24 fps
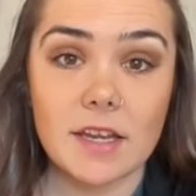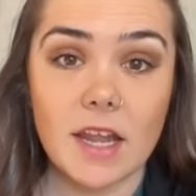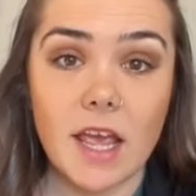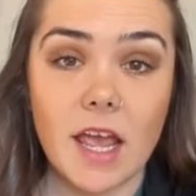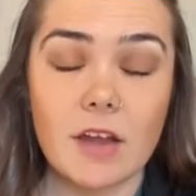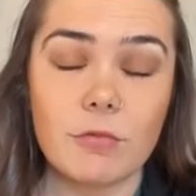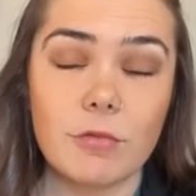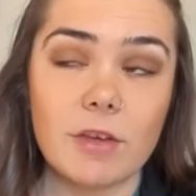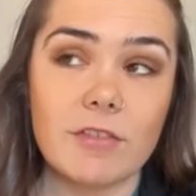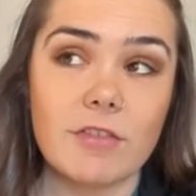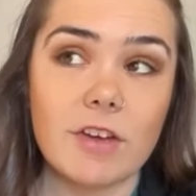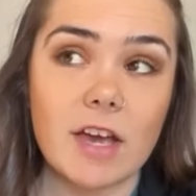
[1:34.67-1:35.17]

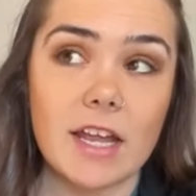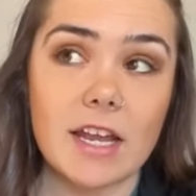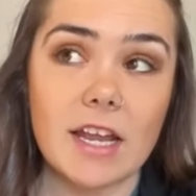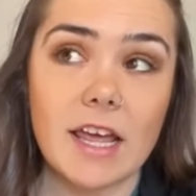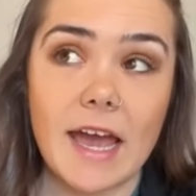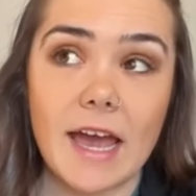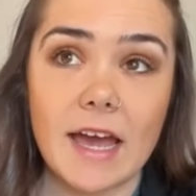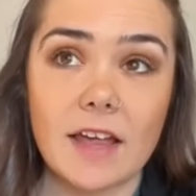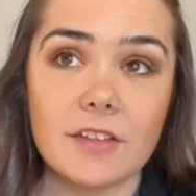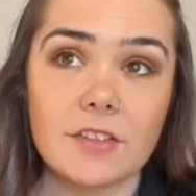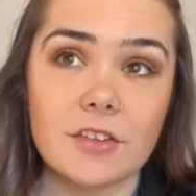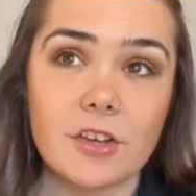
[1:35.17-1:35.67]
And we've got to
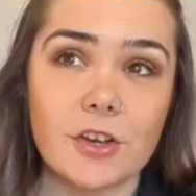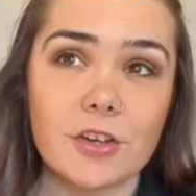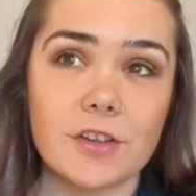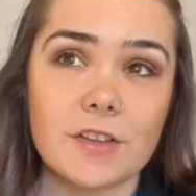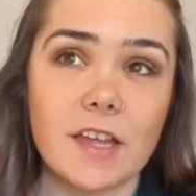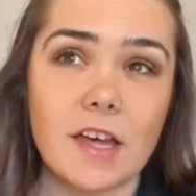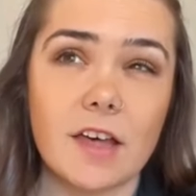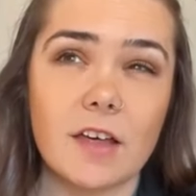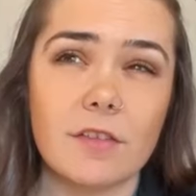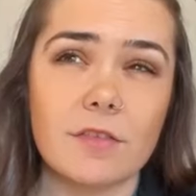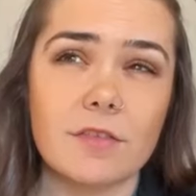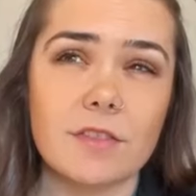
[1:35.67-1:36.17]
ask
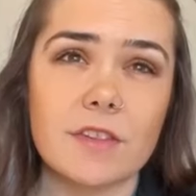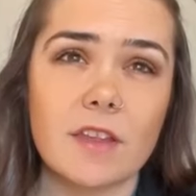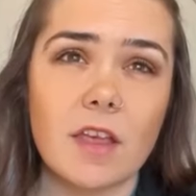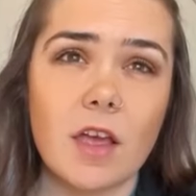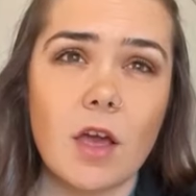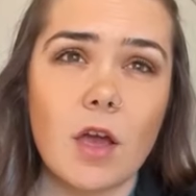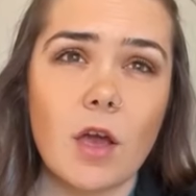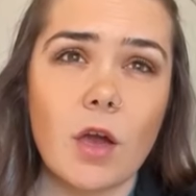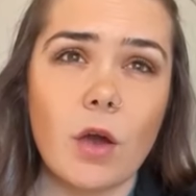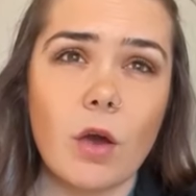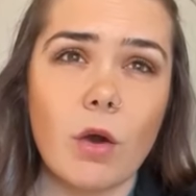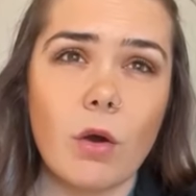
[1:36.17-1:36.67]
ourselves
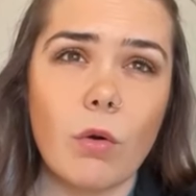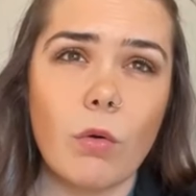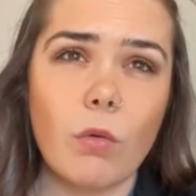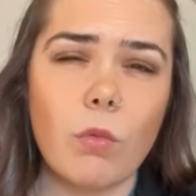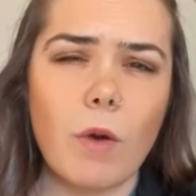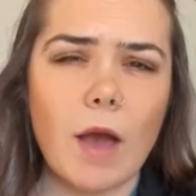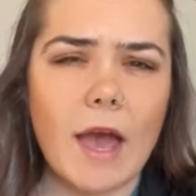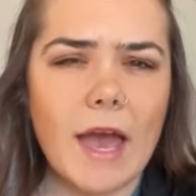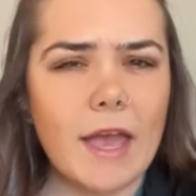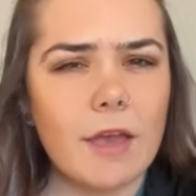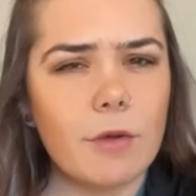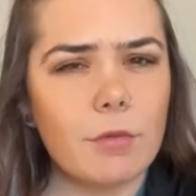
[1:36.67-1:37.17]

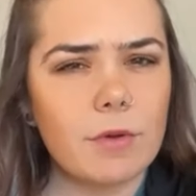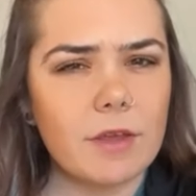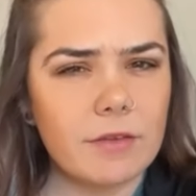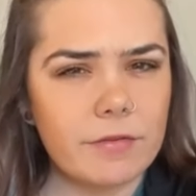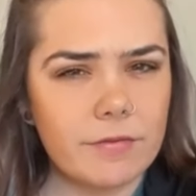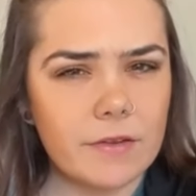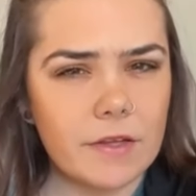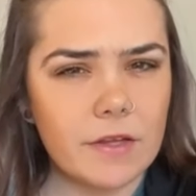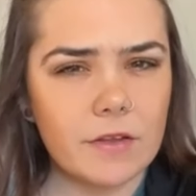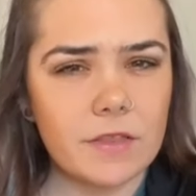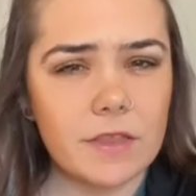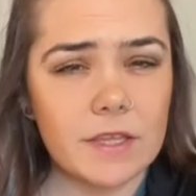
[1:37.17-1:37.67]
why we
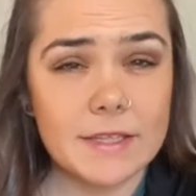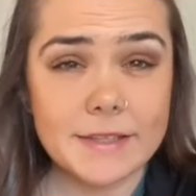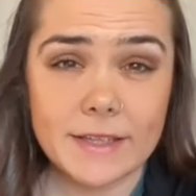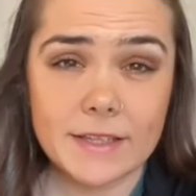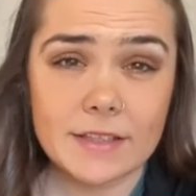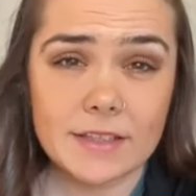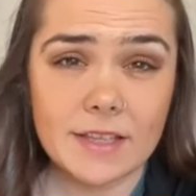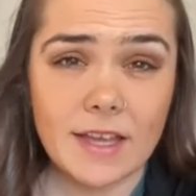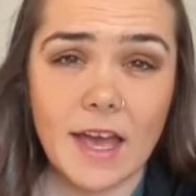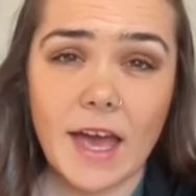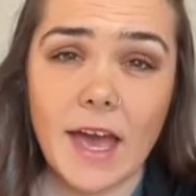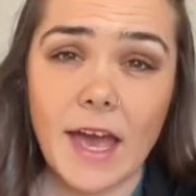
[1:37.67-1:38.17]
feel the need
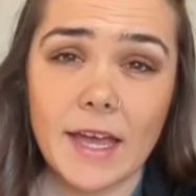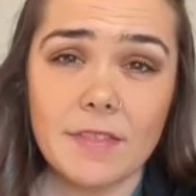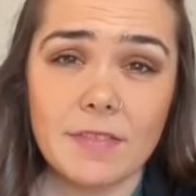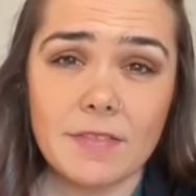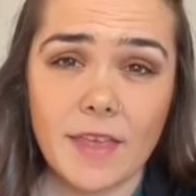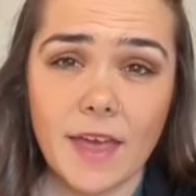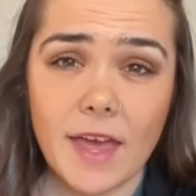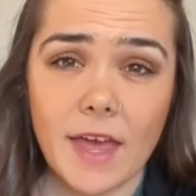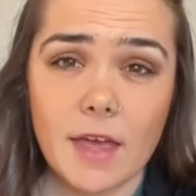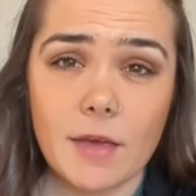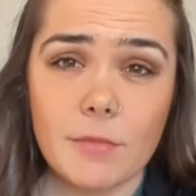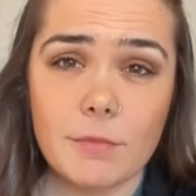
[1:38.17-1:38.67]
to hide
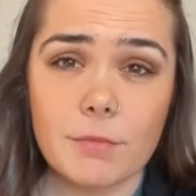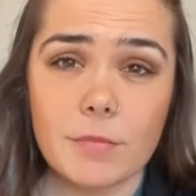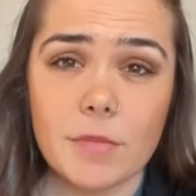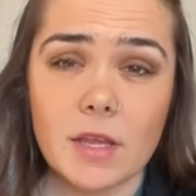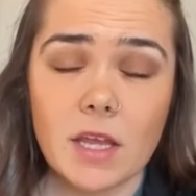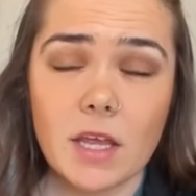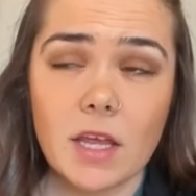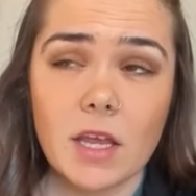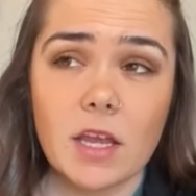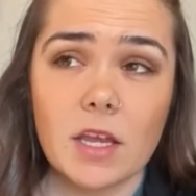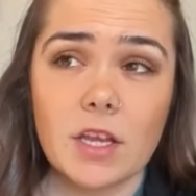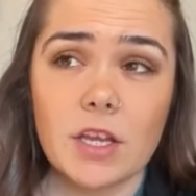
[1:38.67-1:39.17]
them.
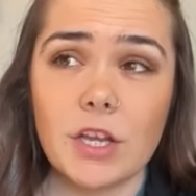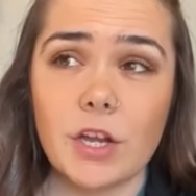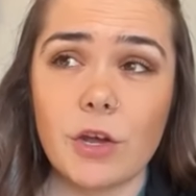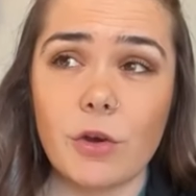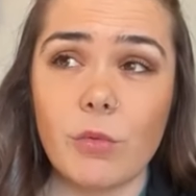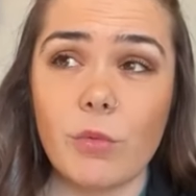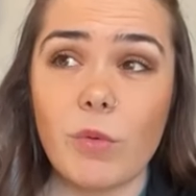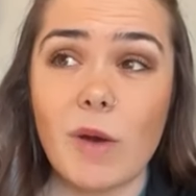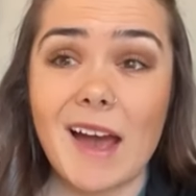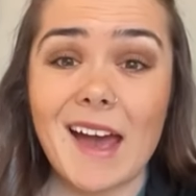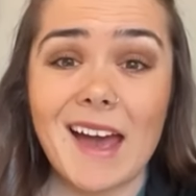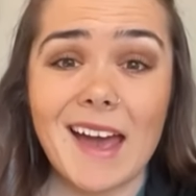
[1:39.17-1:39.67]

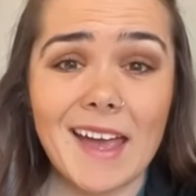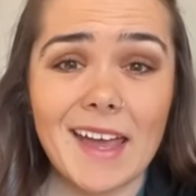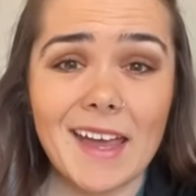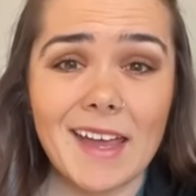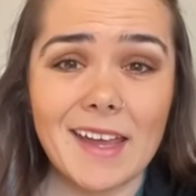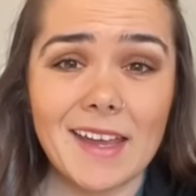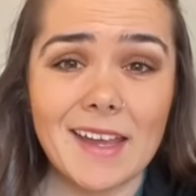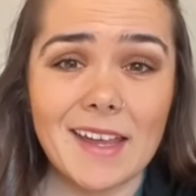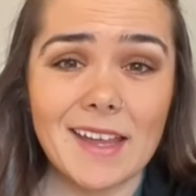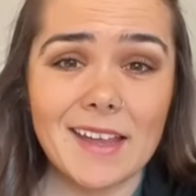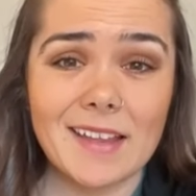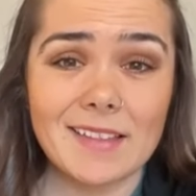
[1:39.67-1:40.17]

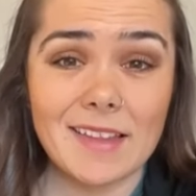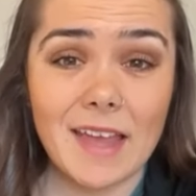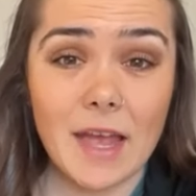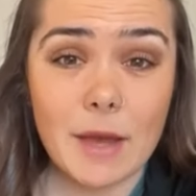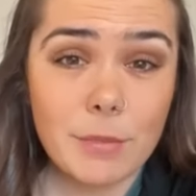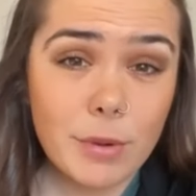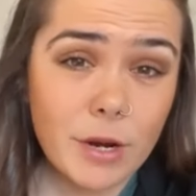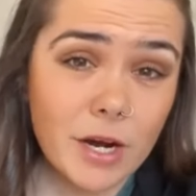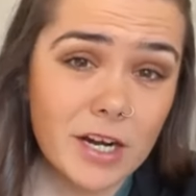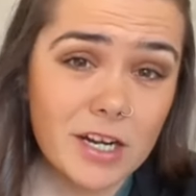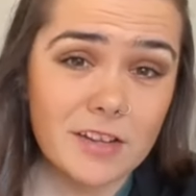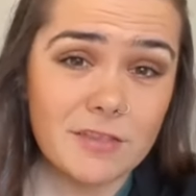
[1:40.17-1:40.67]
Why is that
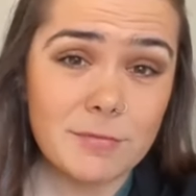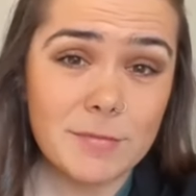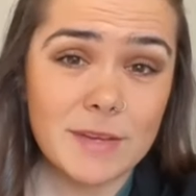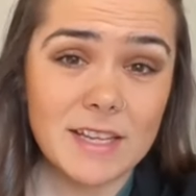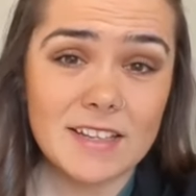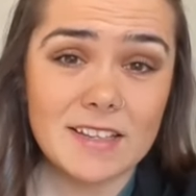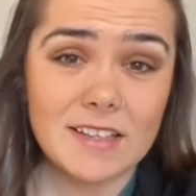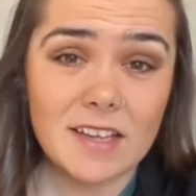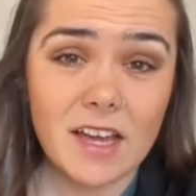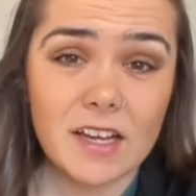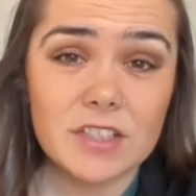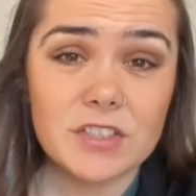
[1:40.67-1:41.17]
part of me
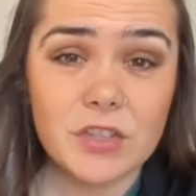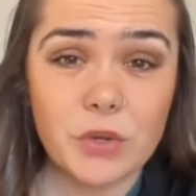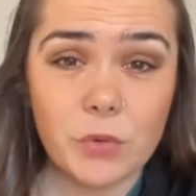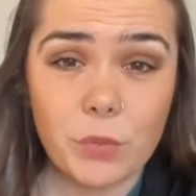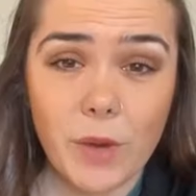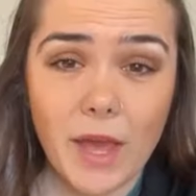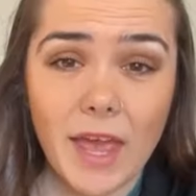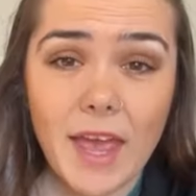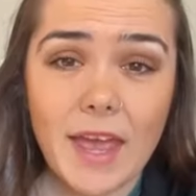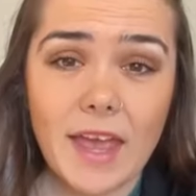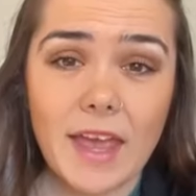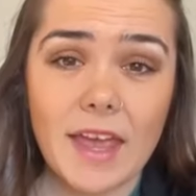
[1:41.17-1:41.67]
tucked
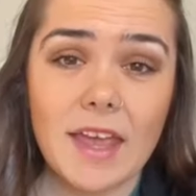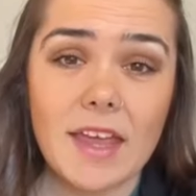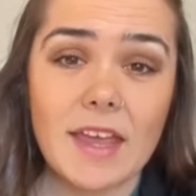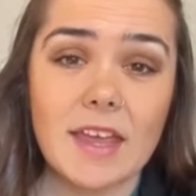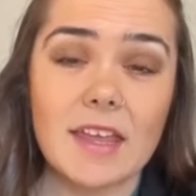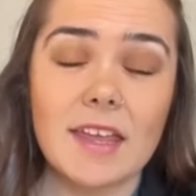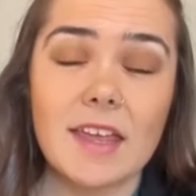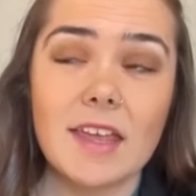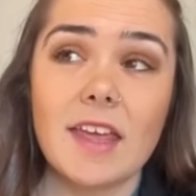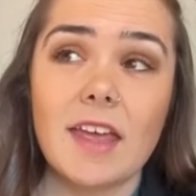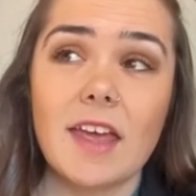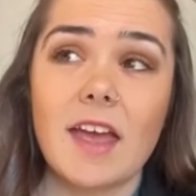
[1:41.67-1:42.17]
away?